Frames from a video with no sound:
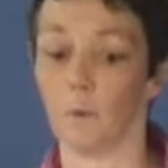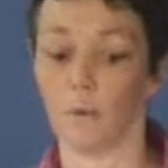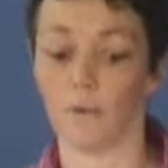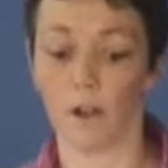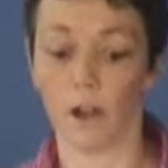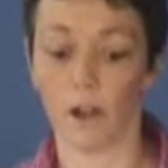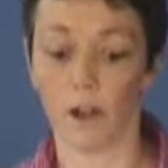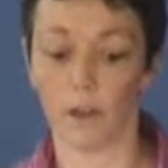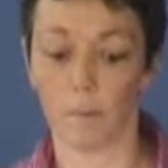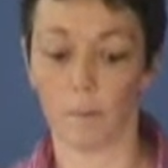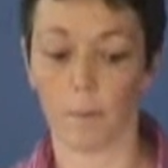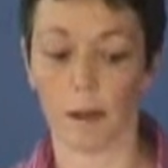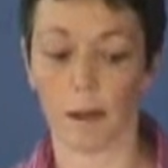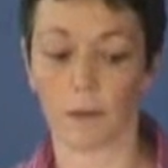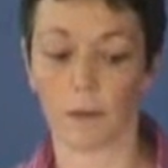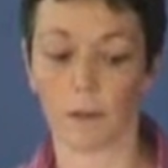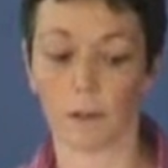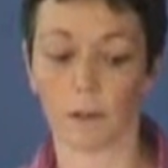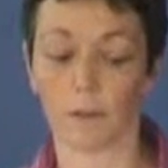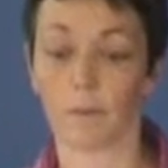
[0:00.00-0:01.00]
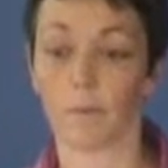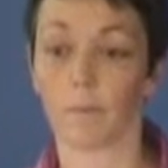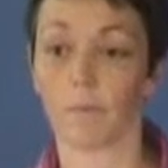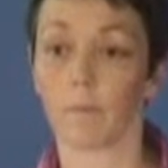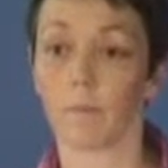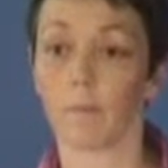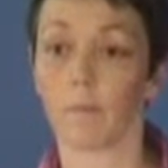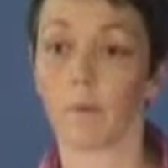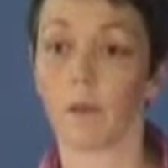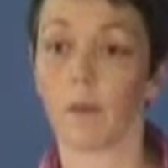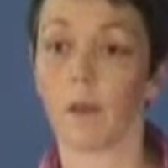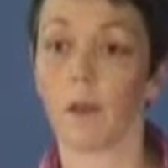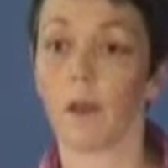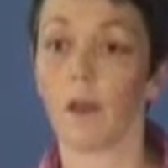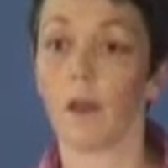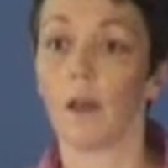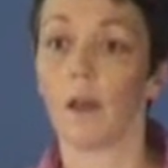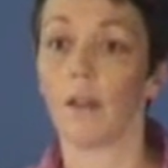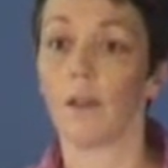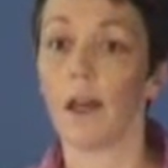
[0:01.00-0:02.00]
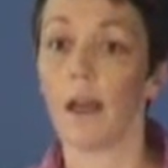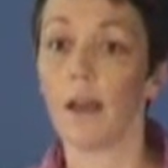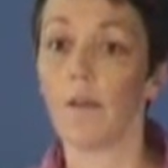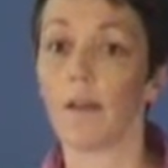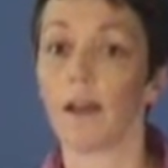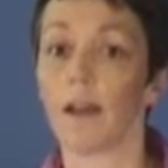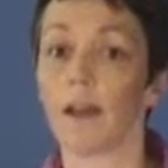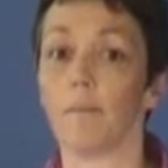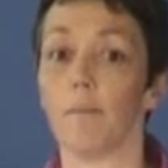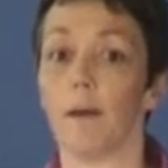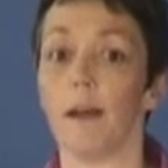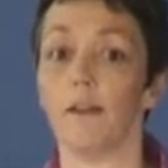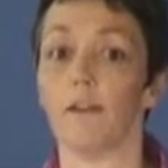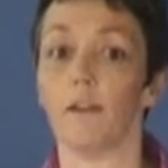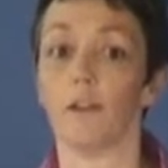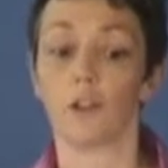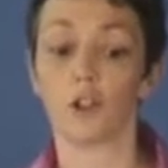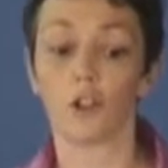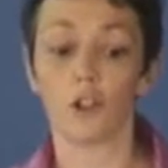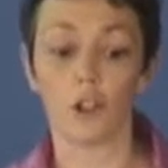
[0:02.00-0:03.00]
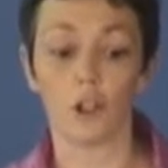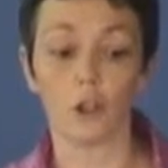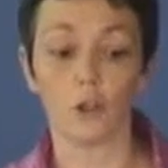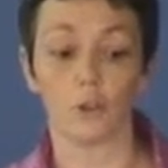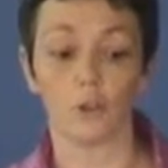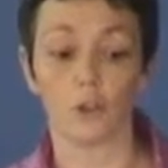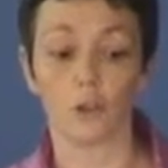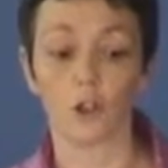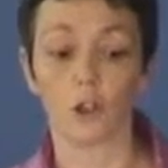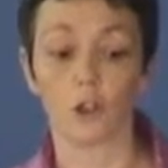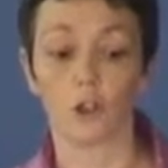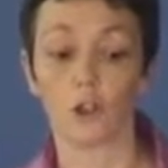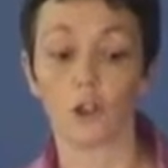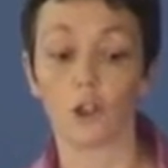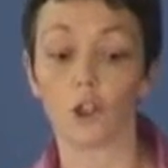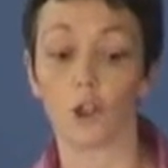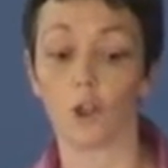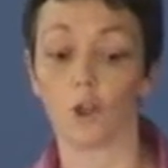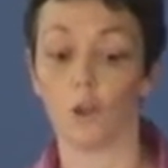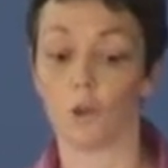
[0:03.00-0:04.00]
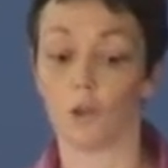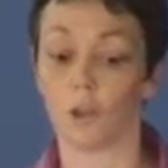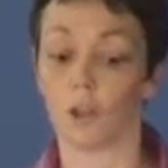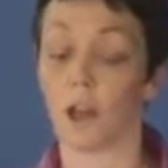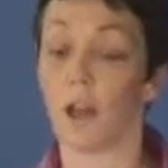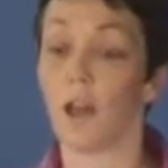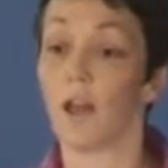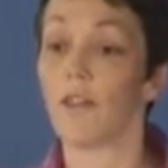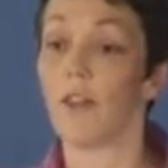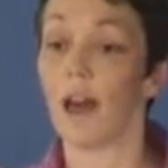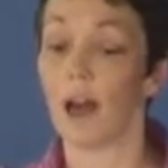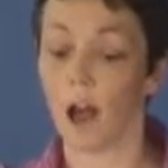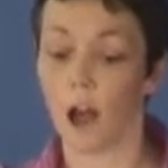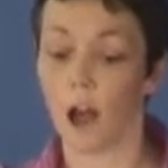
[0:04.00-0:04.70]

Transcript: we've heard about. They recommend that students should choose their